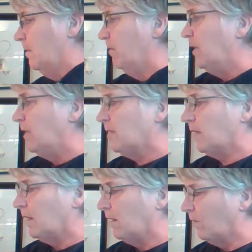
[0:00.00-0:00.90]
It
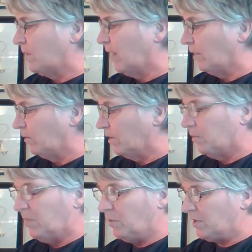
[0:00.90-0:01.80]
doesn't get all tangled
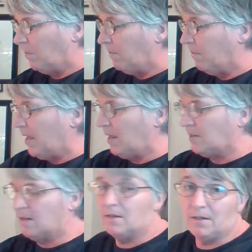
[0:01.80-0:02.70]
up. It was a
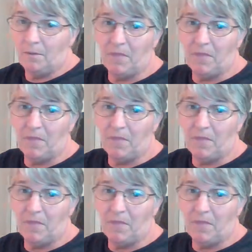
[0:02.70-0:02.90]
mess this time.